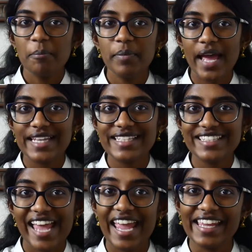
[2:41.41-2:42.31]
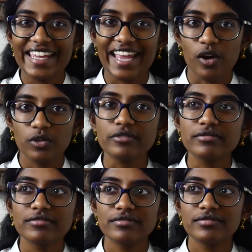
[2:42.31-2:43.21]
Ben is hanging out
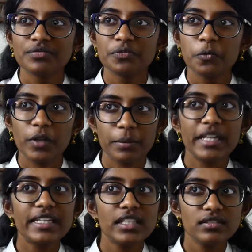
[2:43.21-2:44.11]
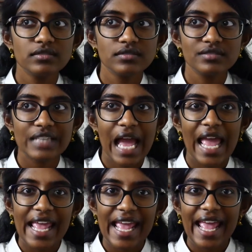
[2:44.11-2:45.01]
with Mindy?
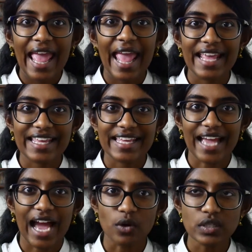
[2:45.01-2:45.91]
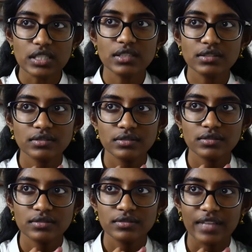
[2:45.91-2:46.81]
Hanging out?
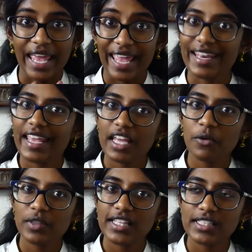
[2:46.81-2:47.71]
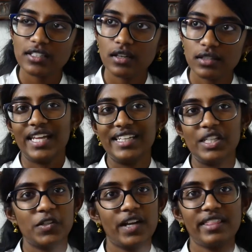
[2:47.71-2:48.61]
And hanging out with Lisa? And
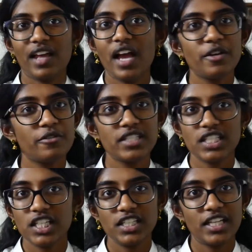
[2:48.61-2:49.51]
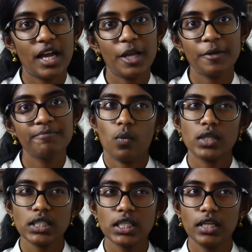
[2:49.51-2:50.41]
here I thought he was a good guy.
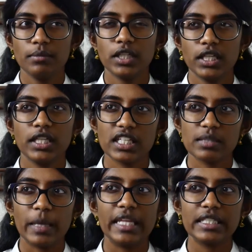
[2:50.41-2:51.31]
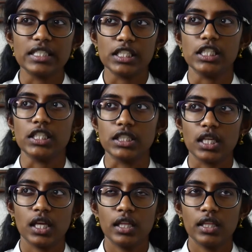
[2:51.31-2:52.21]
Once a Kimball Kinney has made a
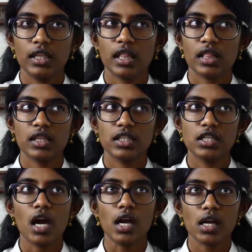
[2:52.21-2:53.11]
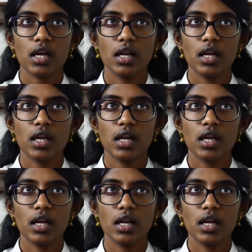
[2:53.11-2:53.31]
decision, the duck